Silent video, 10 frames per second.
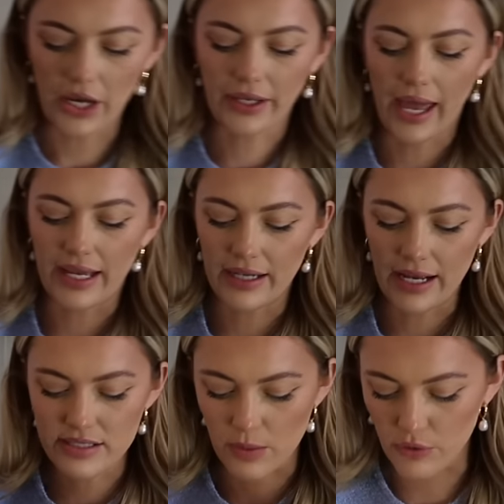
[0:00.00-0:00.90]
Okay,
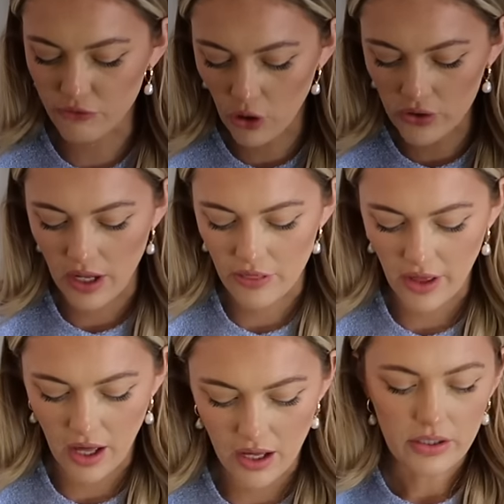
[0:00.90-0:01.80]
next up we've got
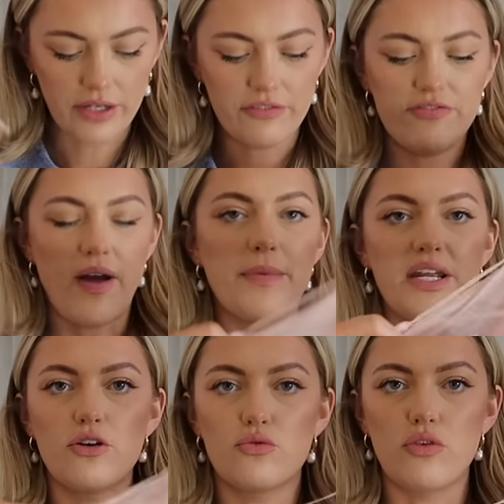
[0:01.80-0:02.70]
another kind of
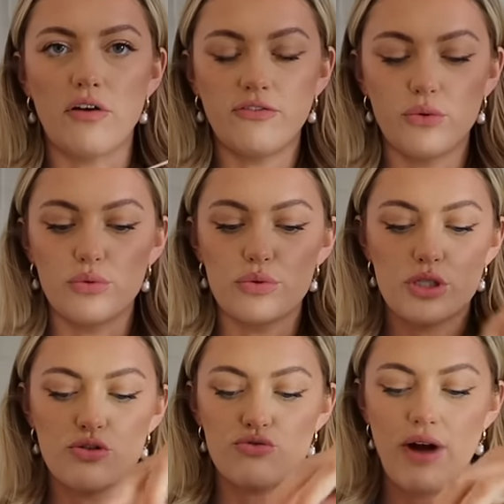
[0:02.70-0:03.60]
feminine
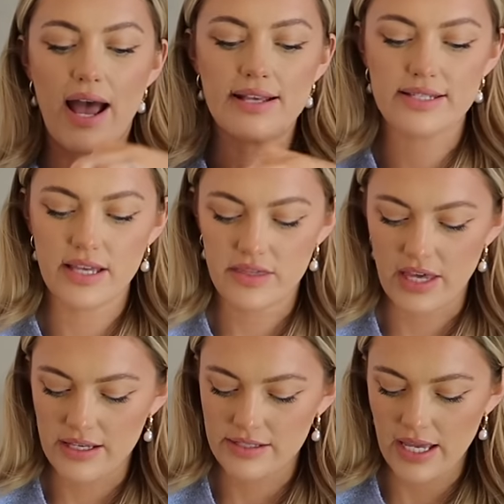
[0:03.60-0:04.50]
ruffled dress.
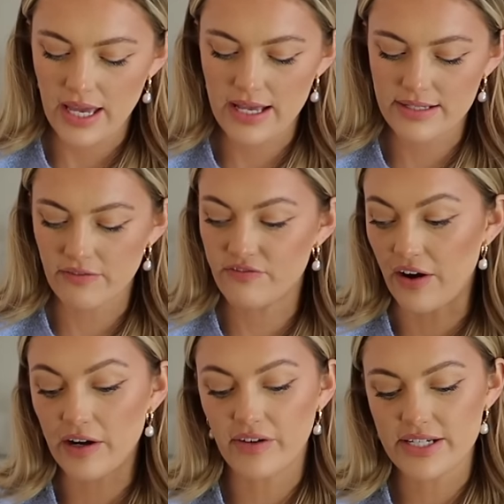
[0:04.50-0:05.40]
This is
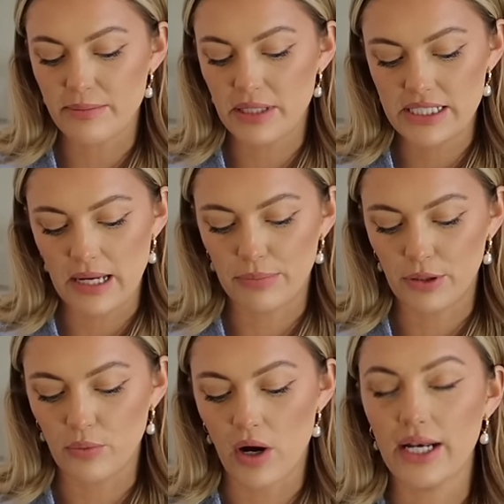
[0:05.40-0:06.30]
very, very similar to that
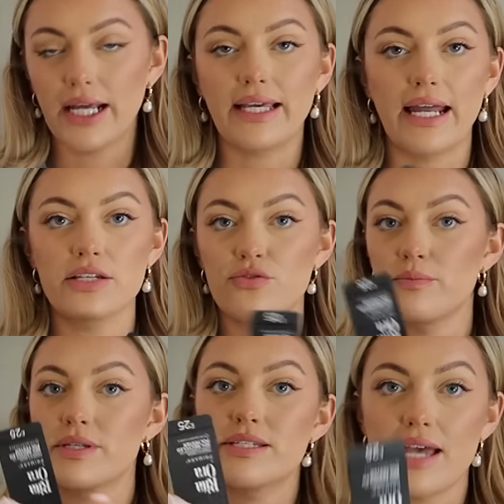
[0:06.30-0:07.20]
blue one. Again, it's
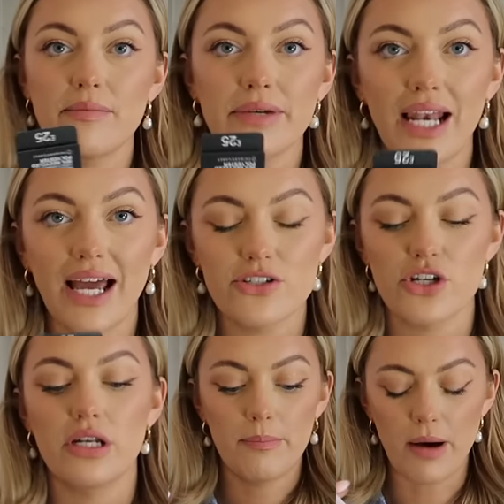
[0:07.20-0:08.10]
from the same
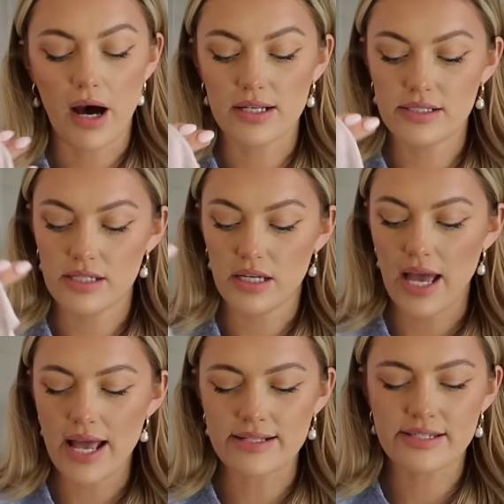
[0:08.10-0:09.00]
collection, but
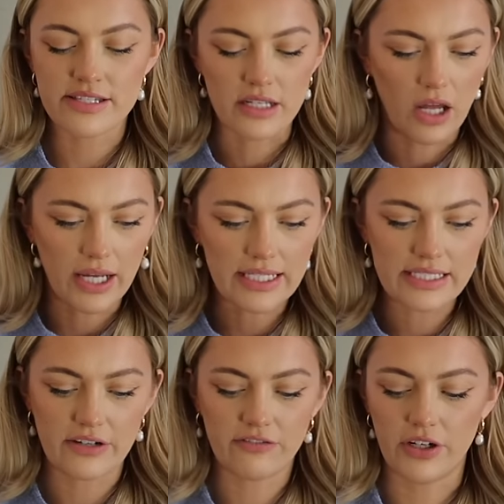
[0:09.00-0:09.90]
it's slightly
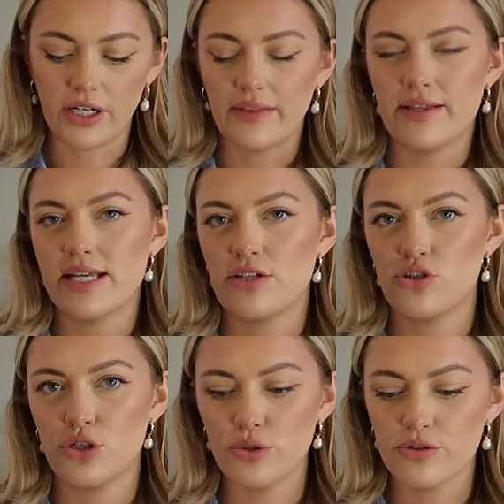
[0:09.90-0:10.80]
different. Like, this has
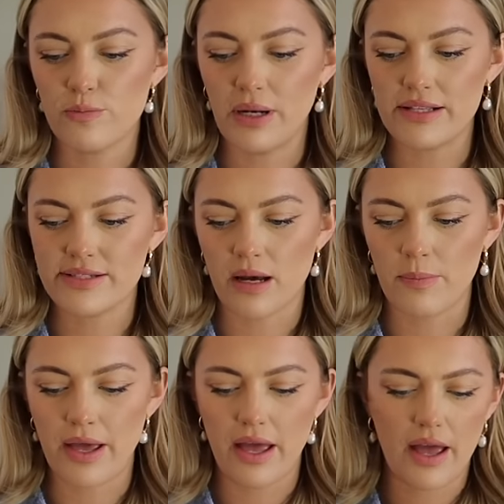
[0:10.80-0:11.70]
two splits
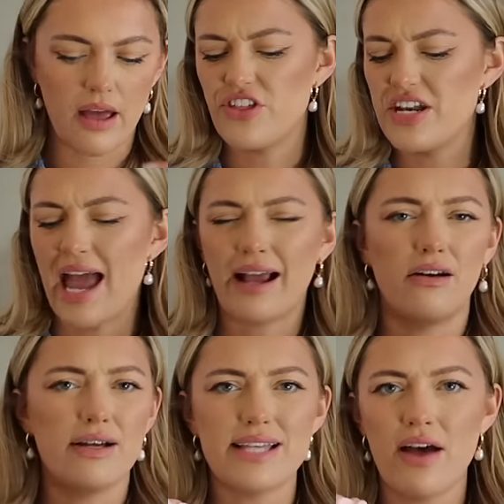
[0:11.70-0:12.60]
up it. The
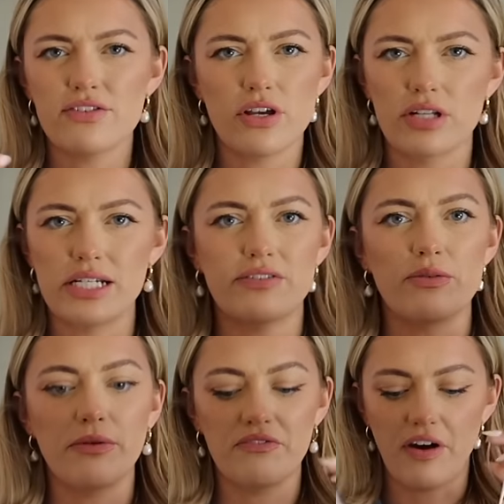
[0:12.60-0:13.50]
neckline's ever so slightly
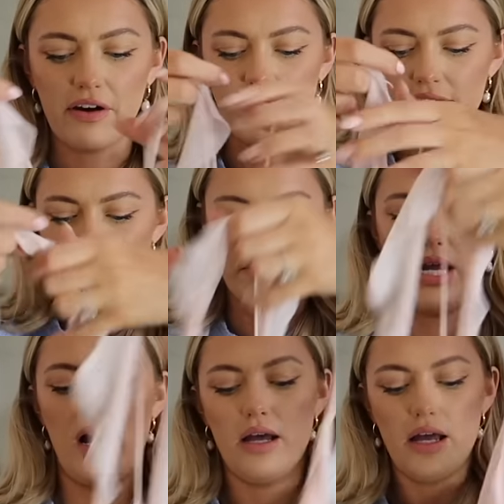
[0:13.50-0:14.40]
different, but very, very similar.